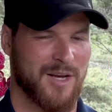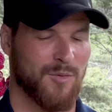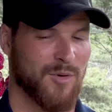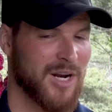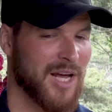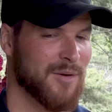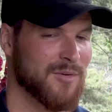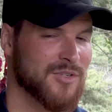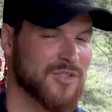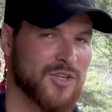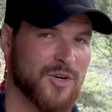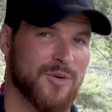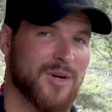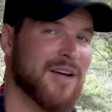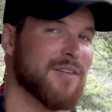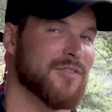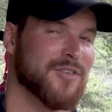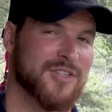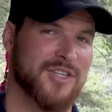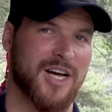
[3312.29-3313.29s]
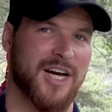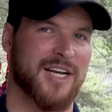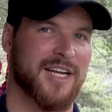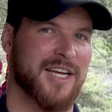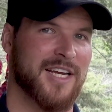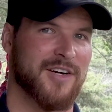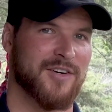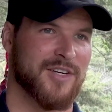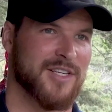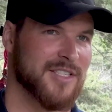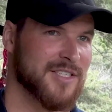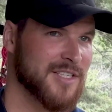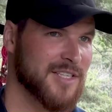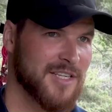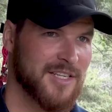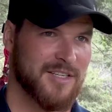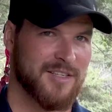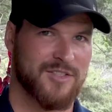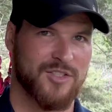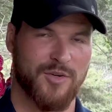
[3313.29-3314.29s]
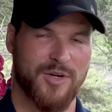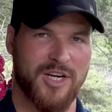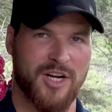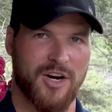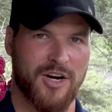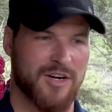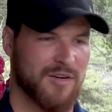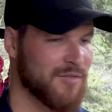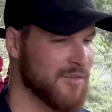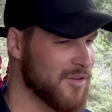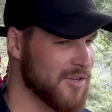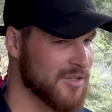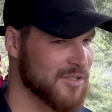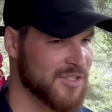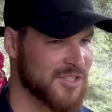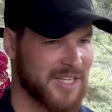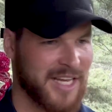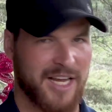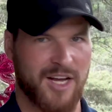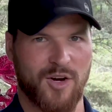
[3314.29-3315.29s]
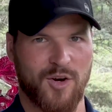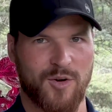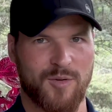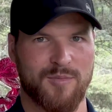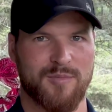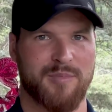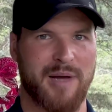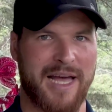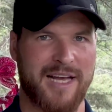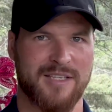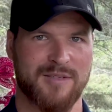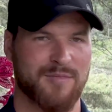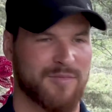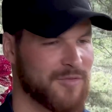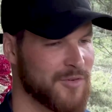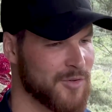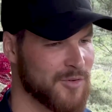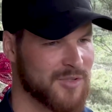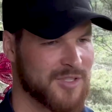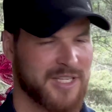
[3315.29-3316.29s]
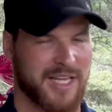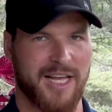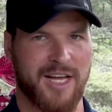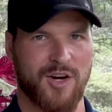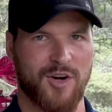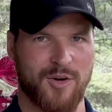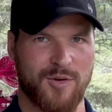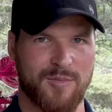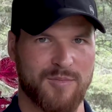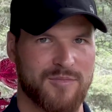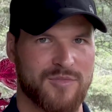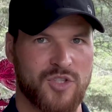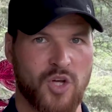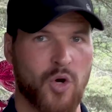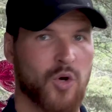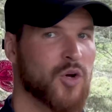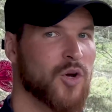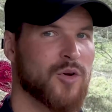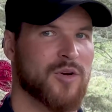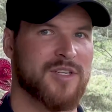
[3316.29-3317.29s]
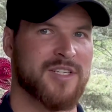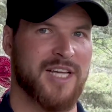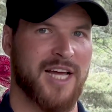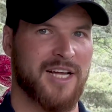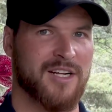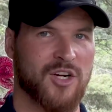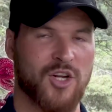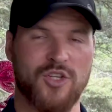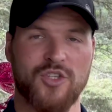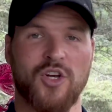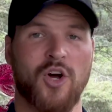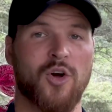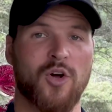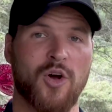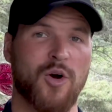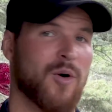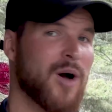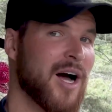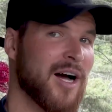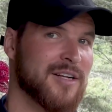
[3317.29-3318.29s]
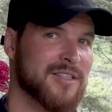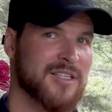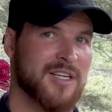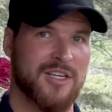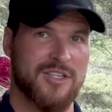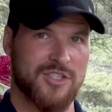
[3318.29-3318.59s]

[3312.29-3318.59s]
What I was told when I first got here is during Carnival, stay home, pack some food, stay home. Don't go to town. Don't go out.